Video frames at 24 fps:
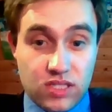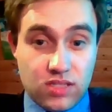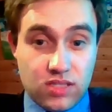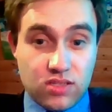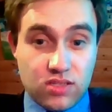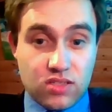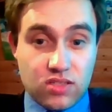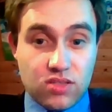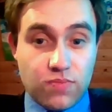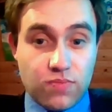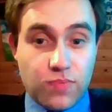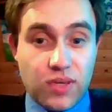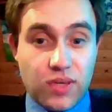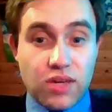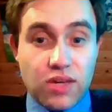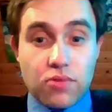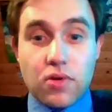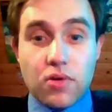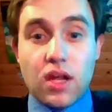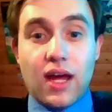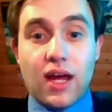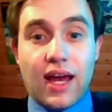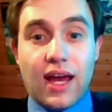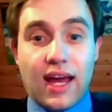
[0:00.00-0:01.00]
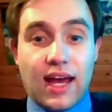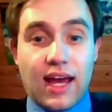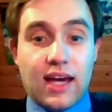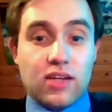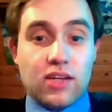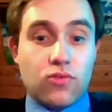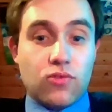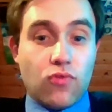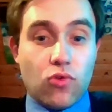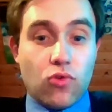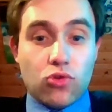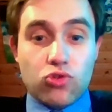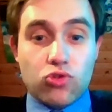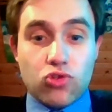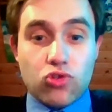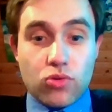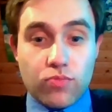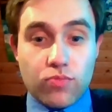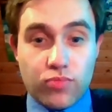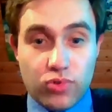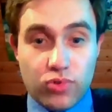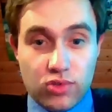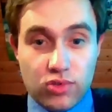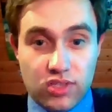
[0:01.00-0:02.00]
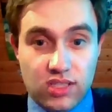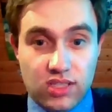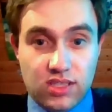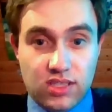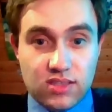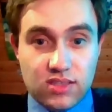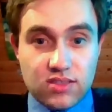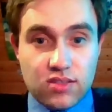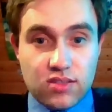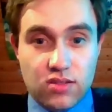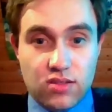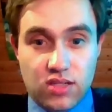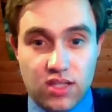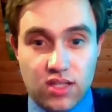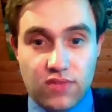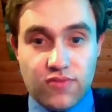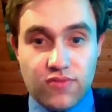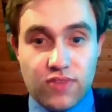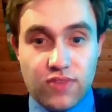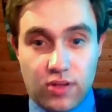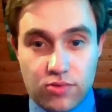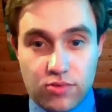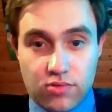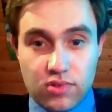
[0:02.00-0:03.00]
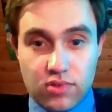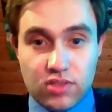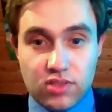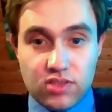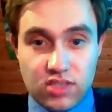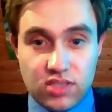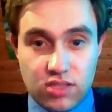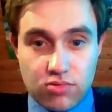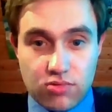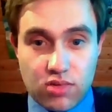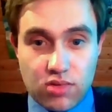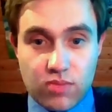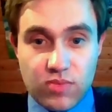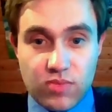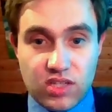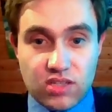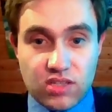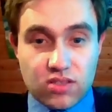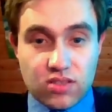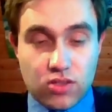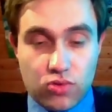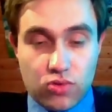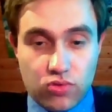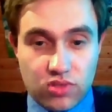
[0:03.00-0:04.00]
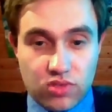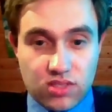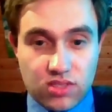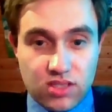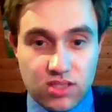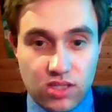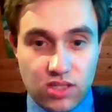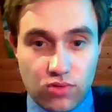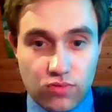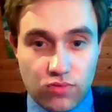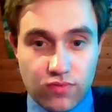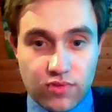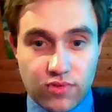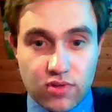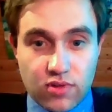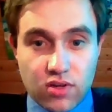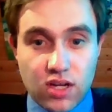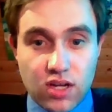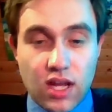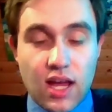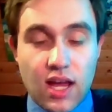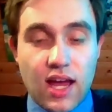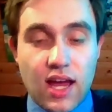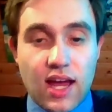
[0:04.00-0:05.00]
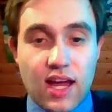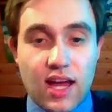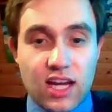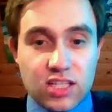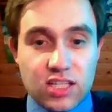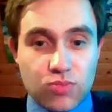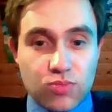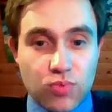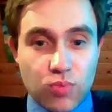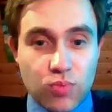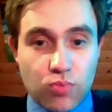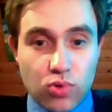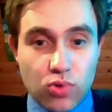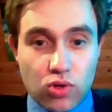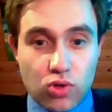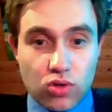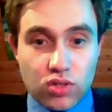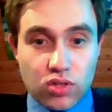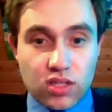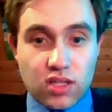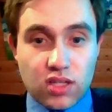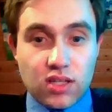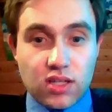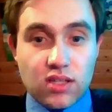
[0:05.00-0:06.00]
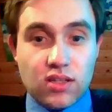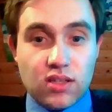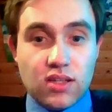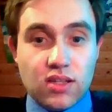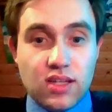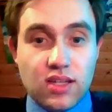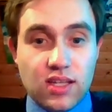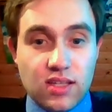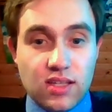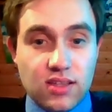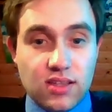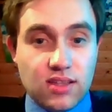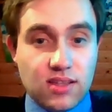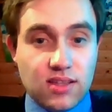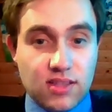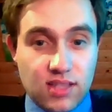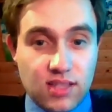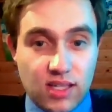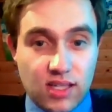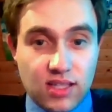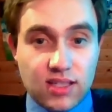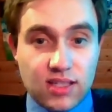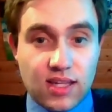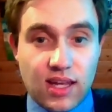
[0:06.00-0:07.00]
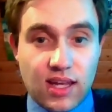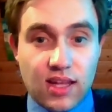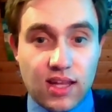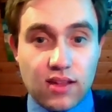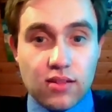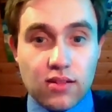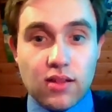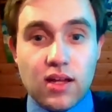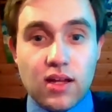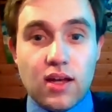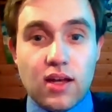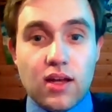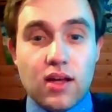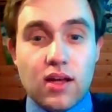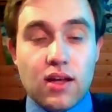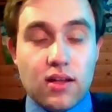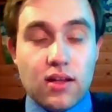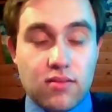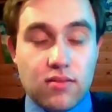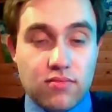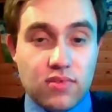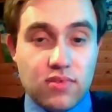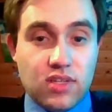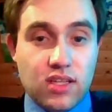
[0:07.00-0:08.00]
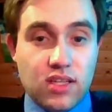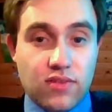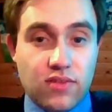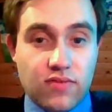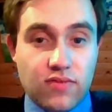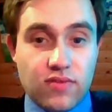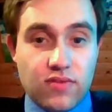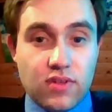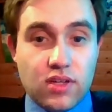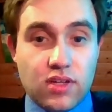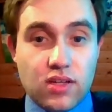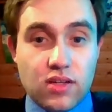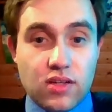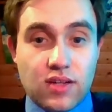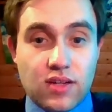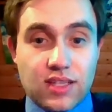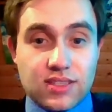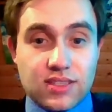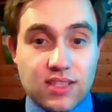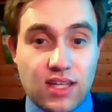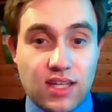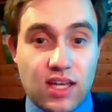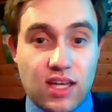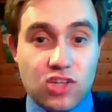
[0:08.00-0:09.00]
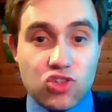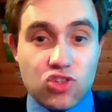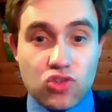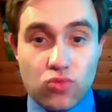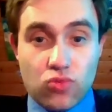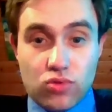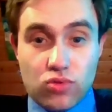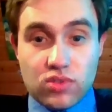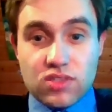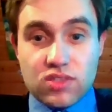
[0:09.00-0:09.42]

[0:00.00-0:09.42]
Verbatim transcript: superior head of all German police, the federal interior minister Horst Seehofer, has been blocking an in detail investigation or